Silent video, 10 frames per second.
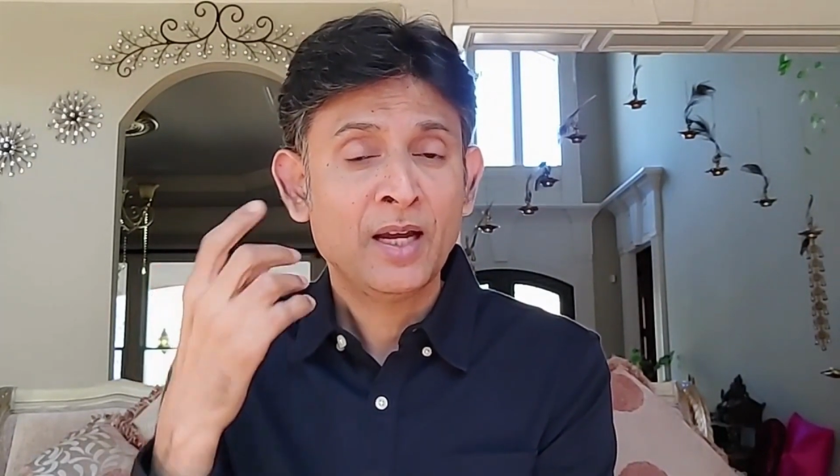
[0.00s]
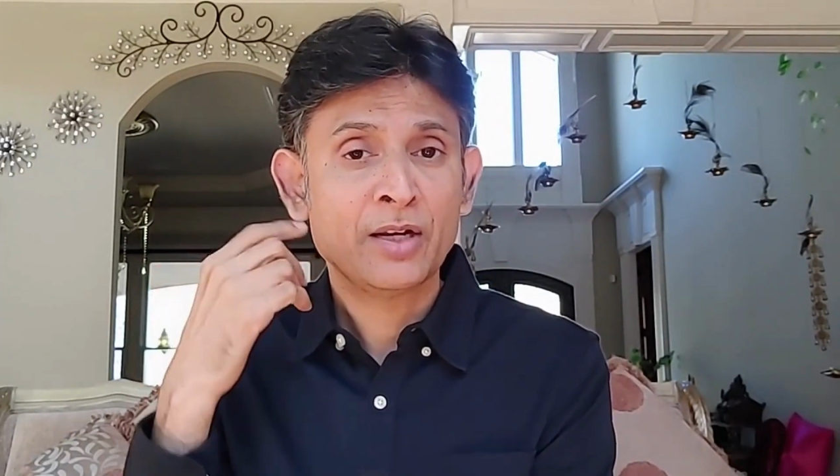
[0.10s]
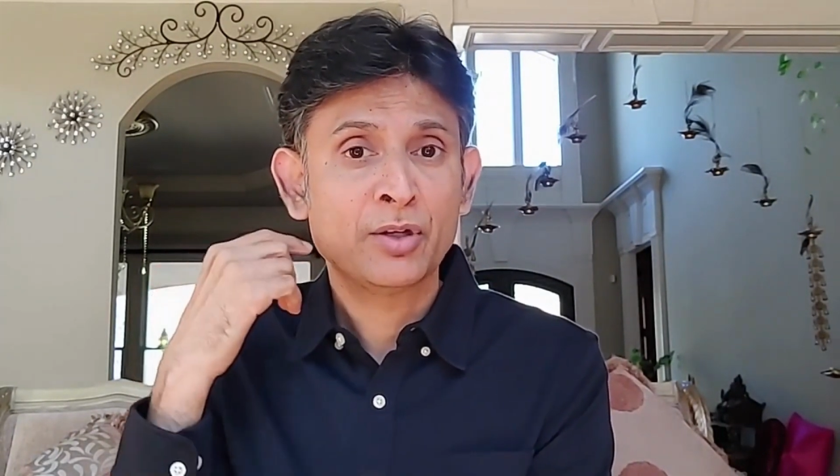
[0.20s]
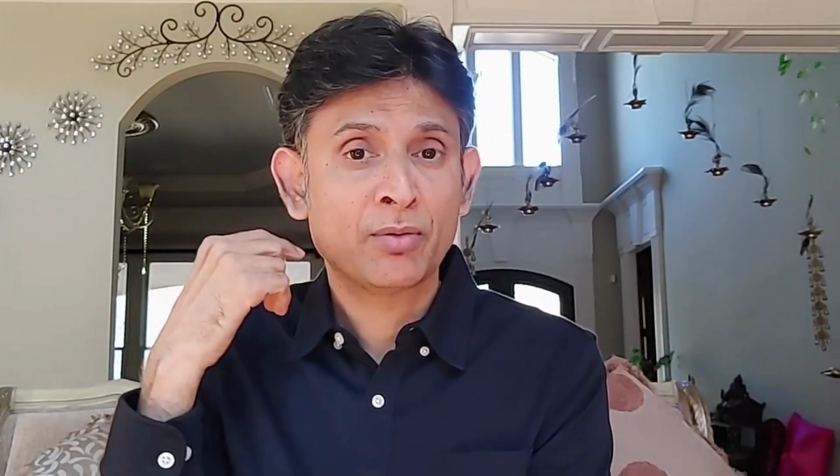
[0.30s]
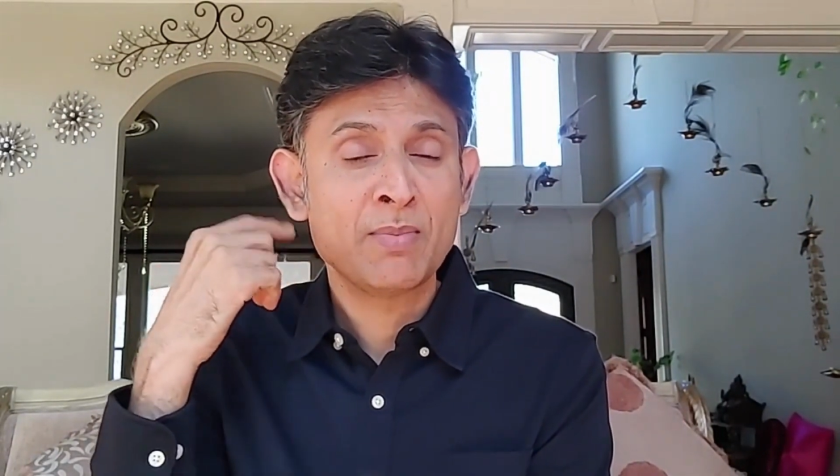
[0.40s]

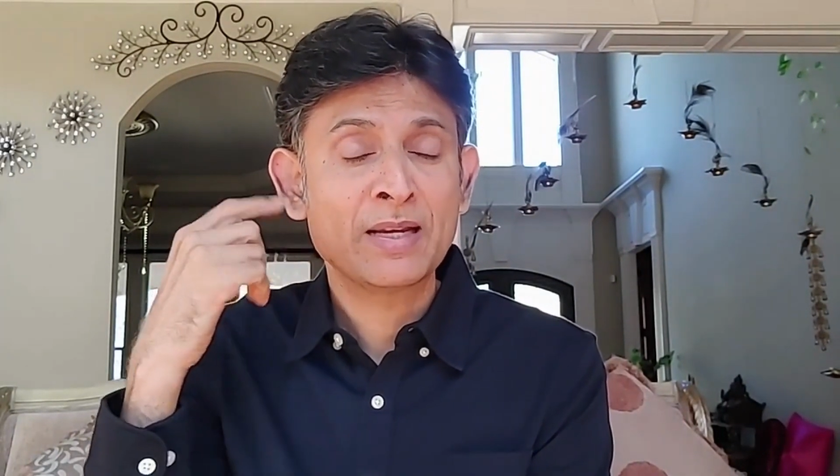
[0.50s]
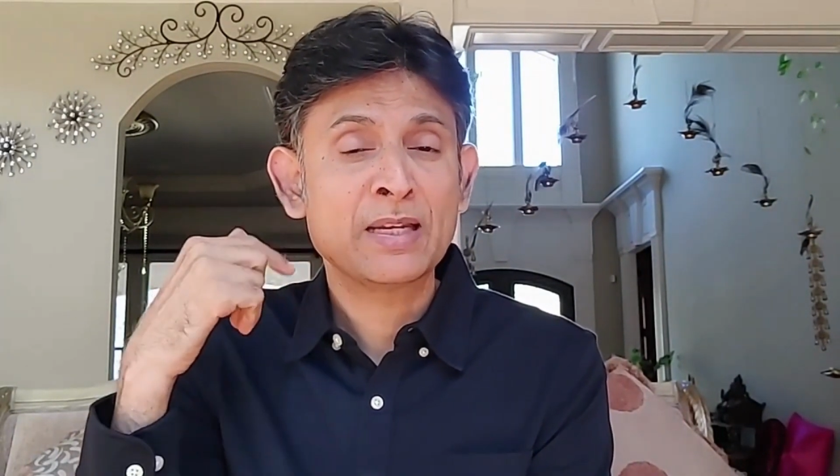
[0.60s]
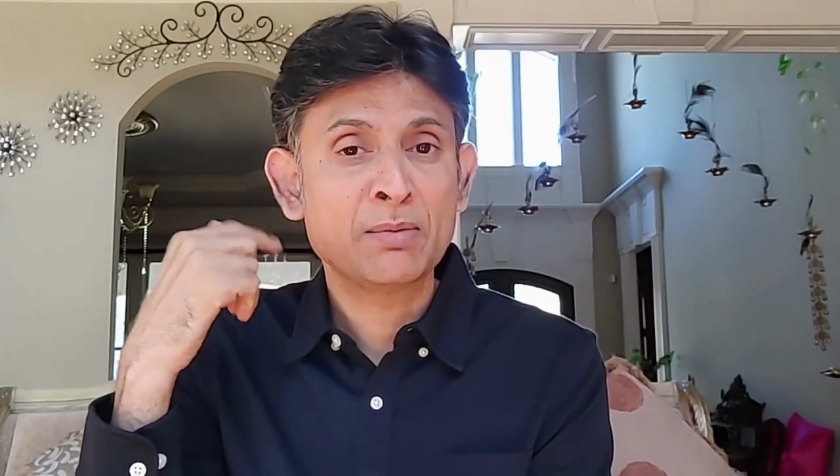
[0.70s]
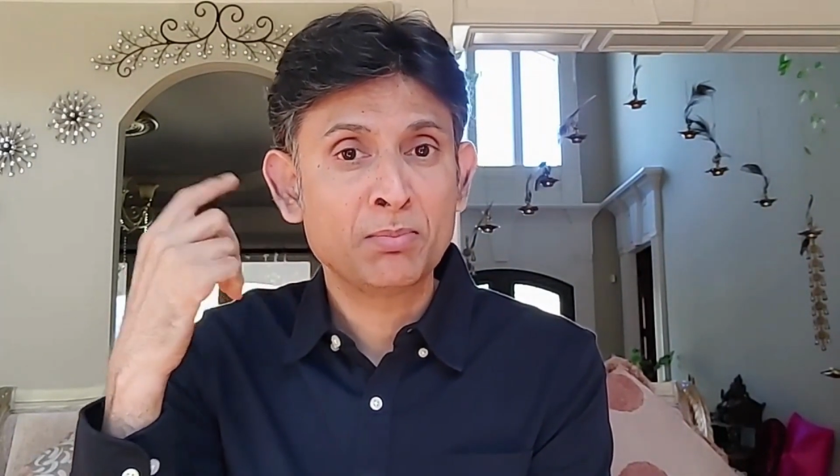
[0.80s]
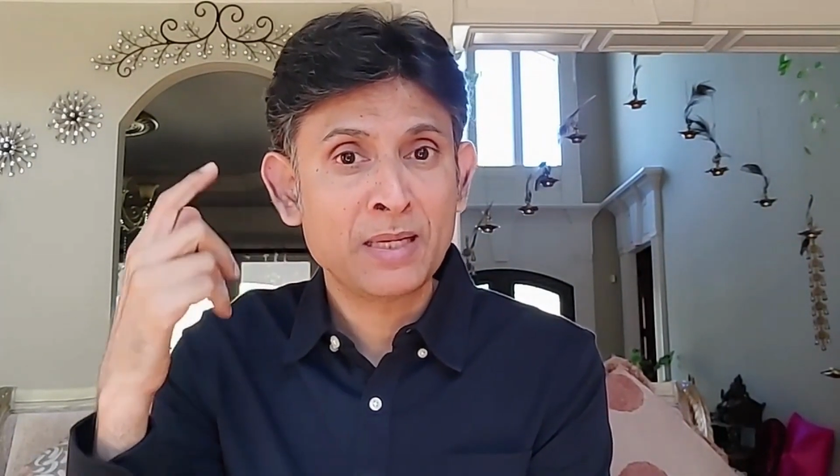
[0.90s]
and you're
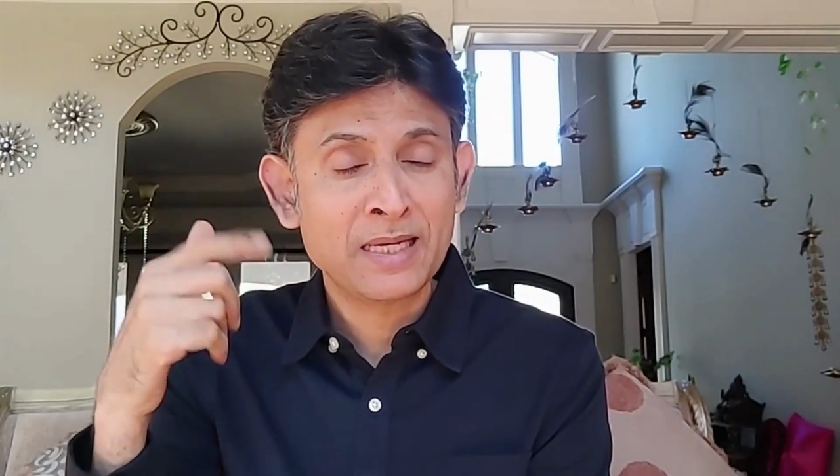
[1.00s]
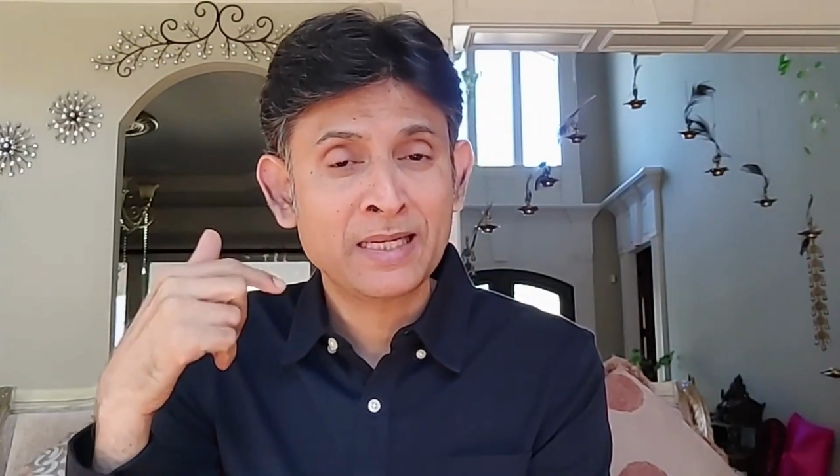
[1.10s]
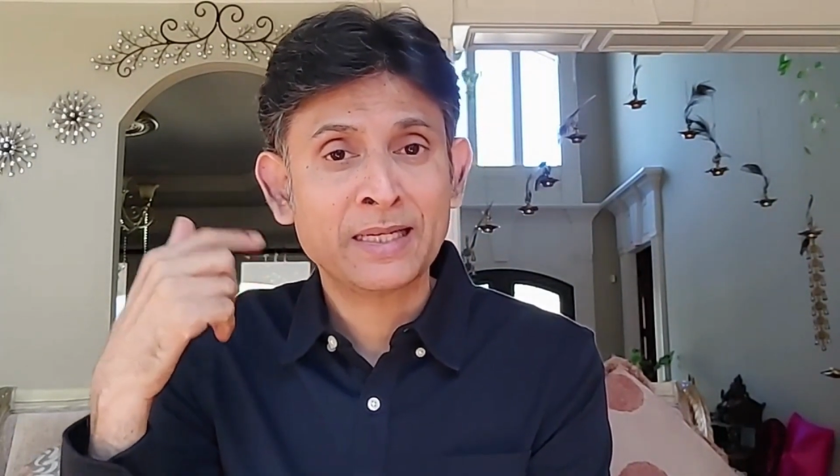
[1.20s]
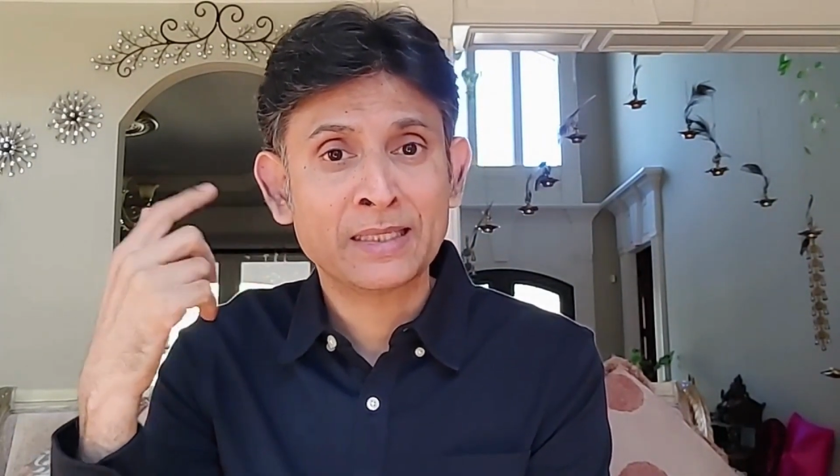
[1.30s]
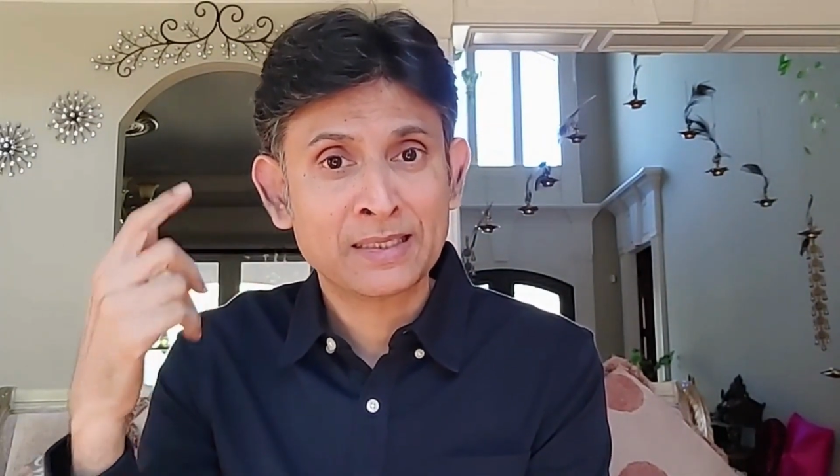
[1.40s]
making
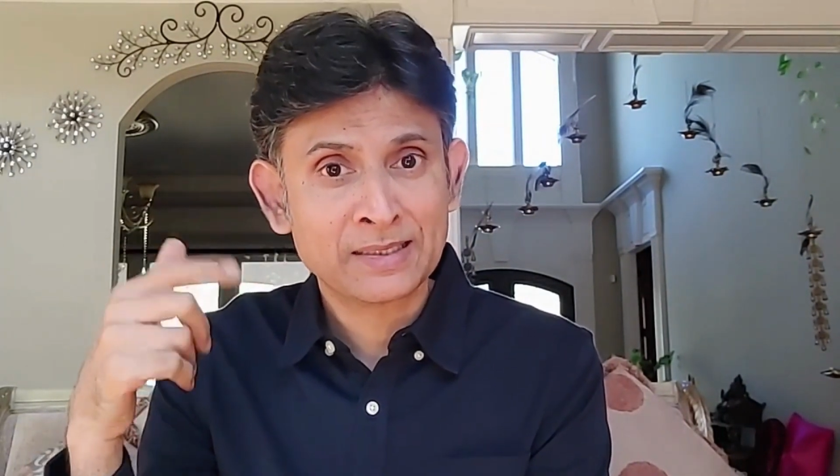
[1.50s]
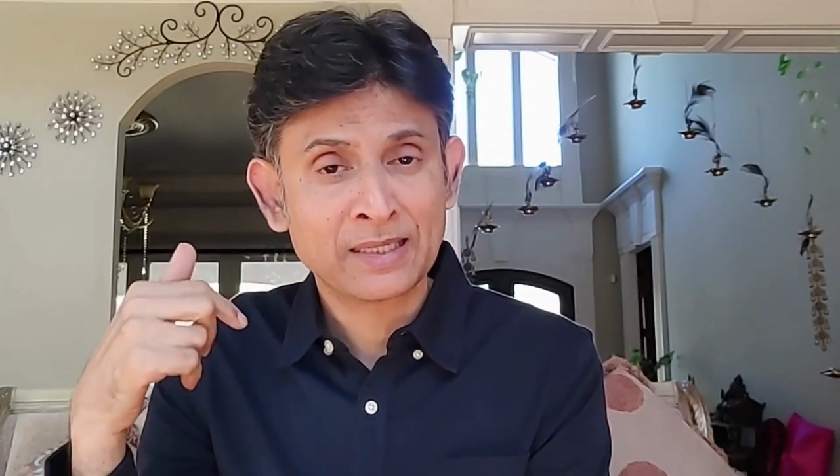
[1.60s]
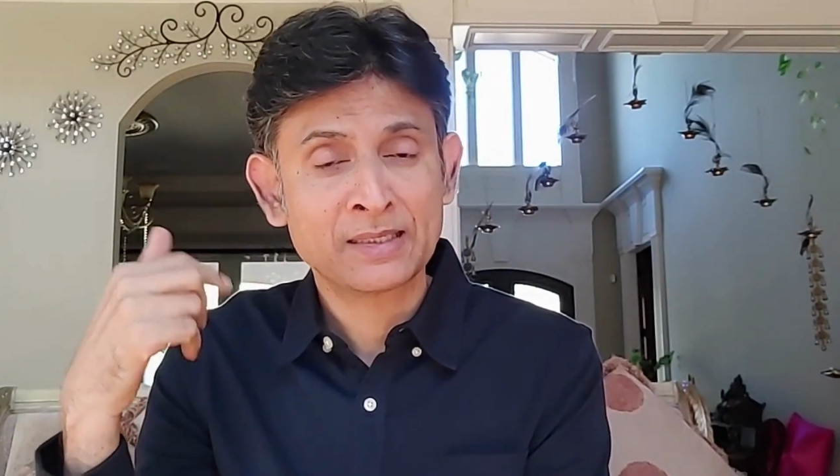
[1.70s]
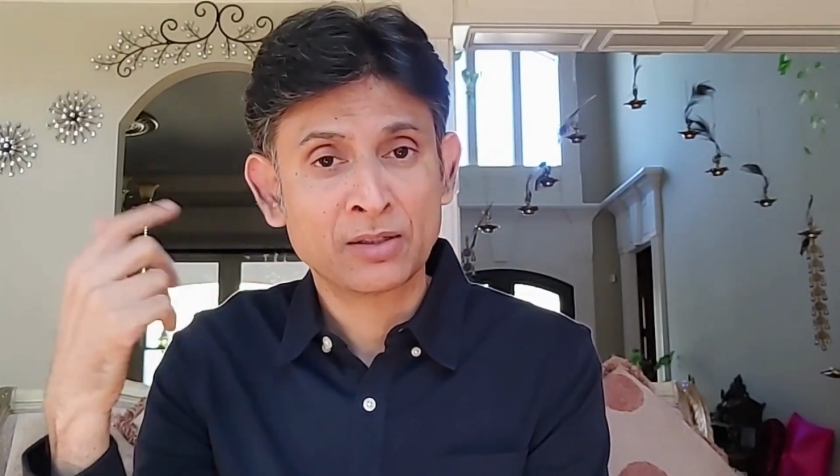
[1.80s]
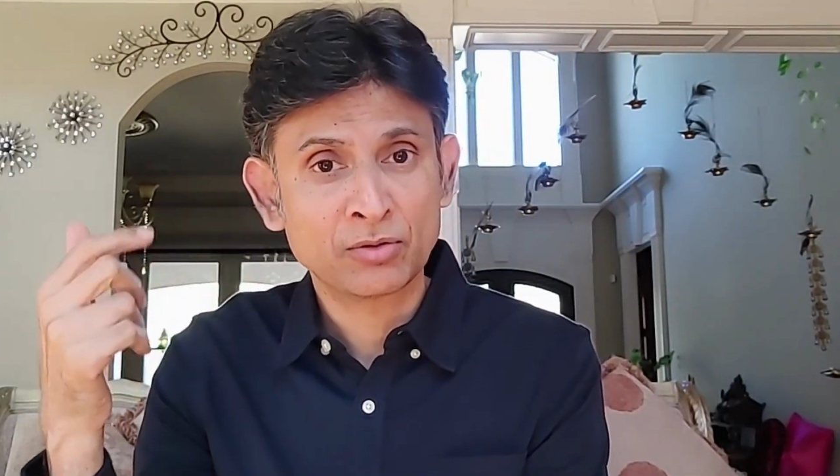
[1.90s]
meaning and
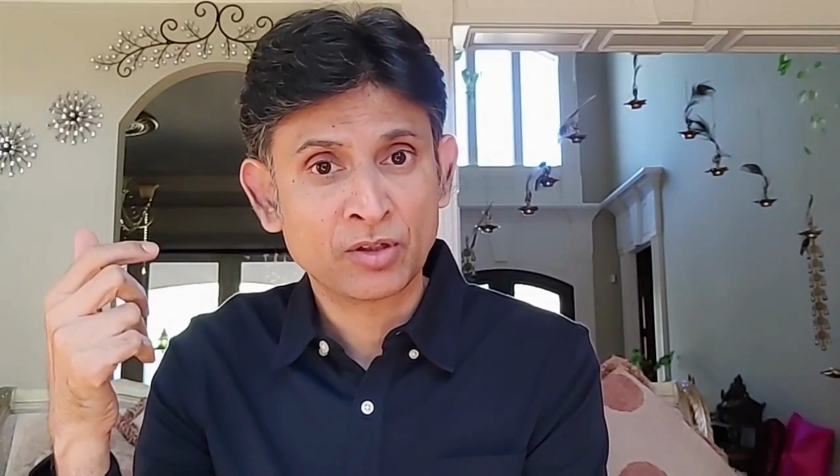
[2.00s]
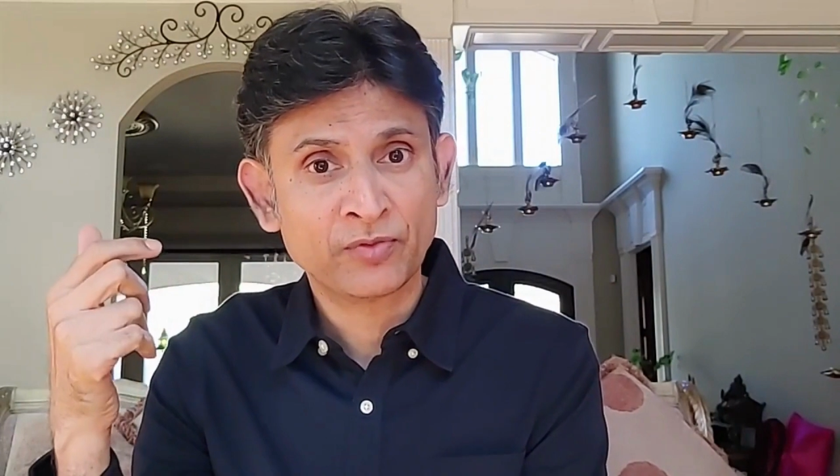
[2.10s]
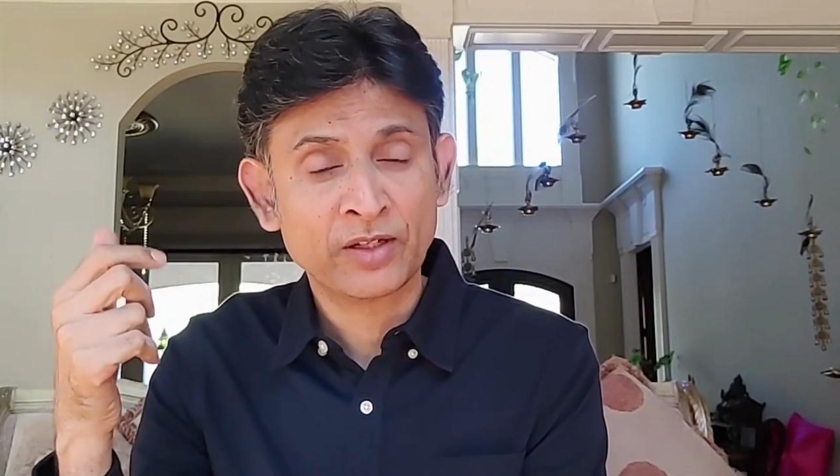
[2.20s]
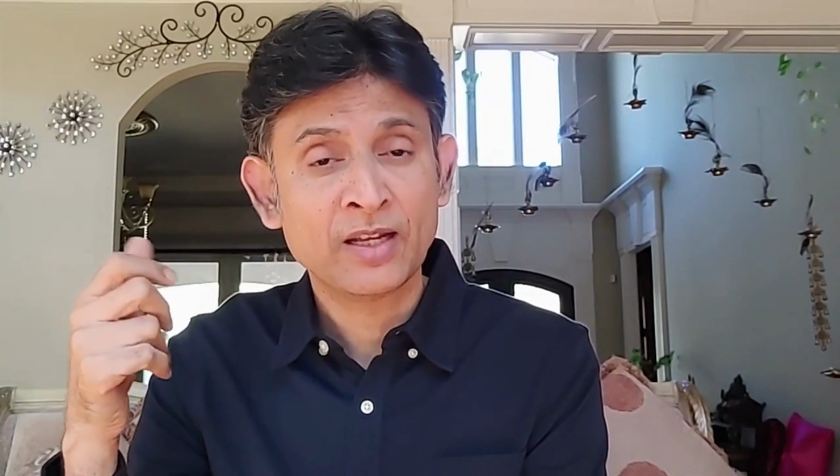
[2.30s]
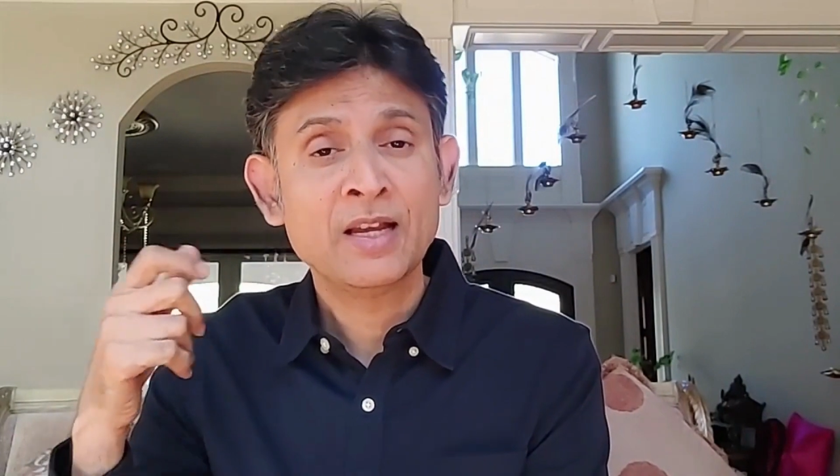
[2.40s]
sense out
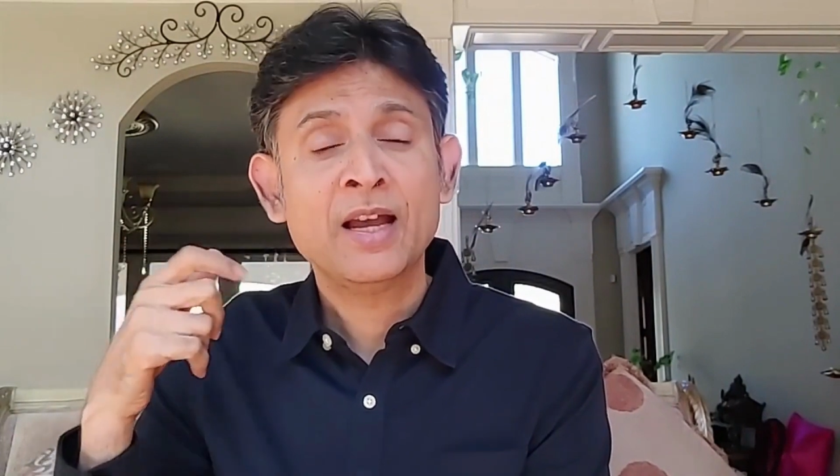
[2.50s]
of it,